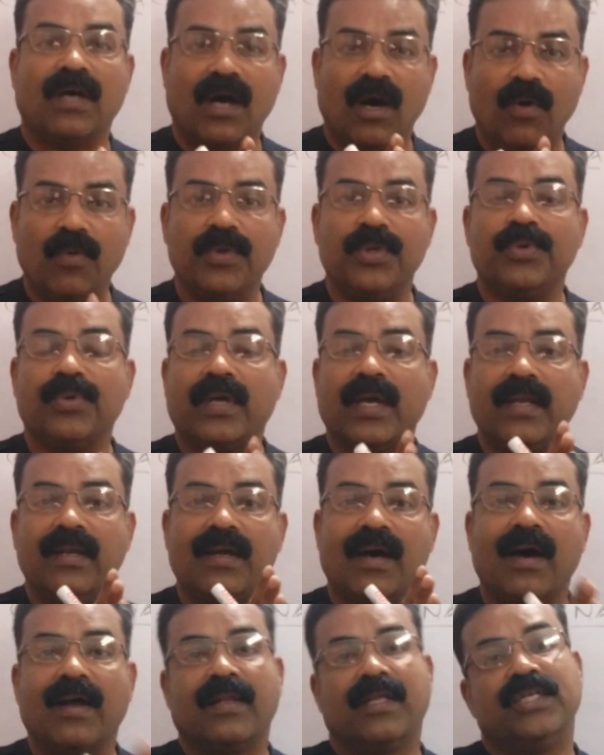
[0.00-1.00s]
how you
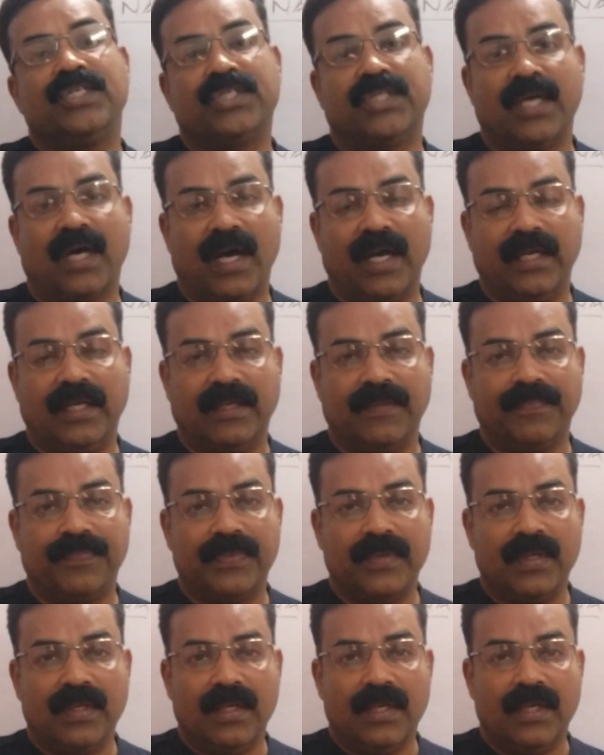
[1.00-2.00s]
can arrange the item.